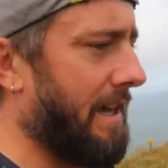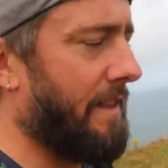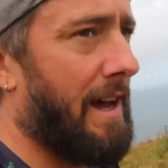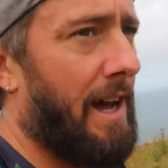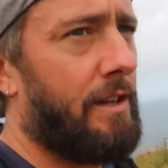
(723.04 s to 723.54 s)

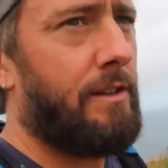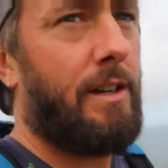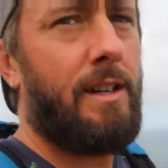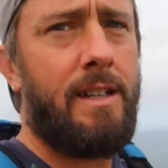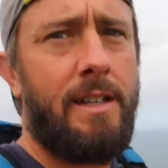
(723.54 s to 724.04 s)
like that, and
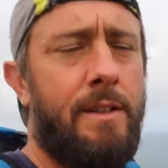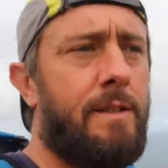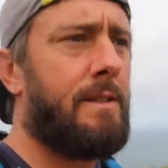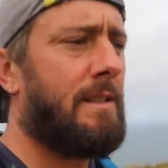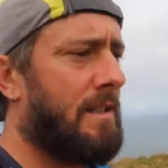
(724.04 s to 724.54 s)

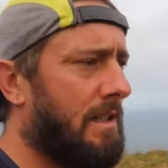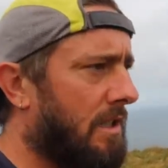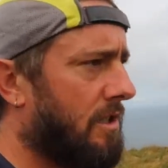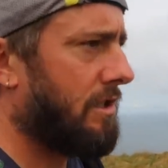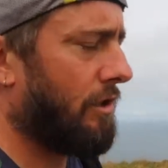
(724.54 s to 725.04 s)

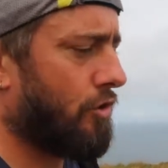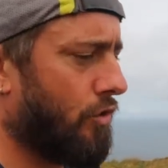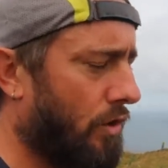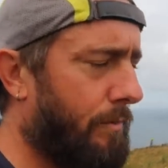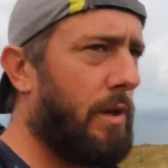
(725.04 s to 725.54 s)
little
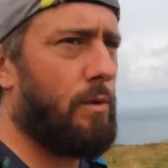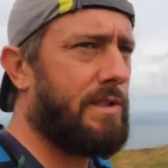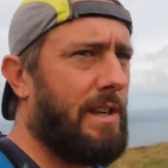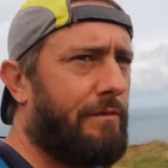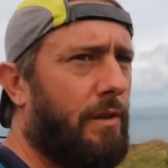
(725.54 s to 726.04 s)

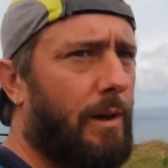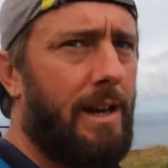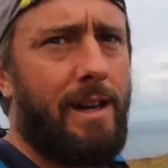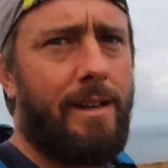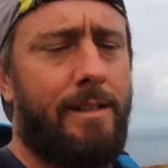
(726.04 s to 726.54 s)
tributes
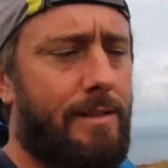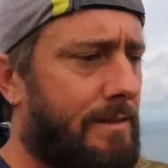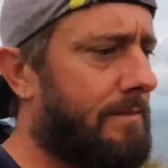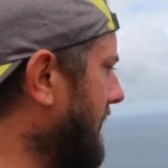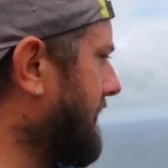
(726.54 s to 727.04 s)
everywhere.
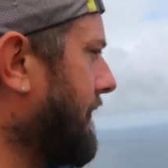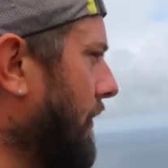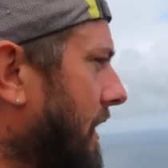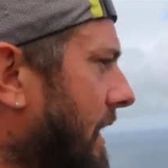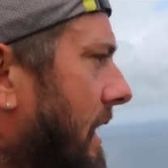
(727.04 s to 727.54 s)
And it's
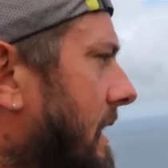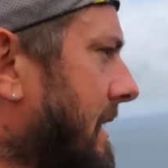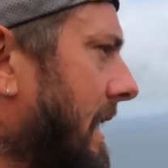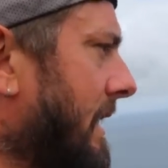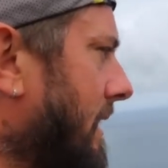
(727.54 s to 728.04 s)
funny, isn't it?
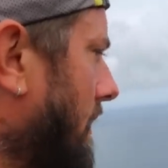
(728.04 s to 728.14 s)
It's like,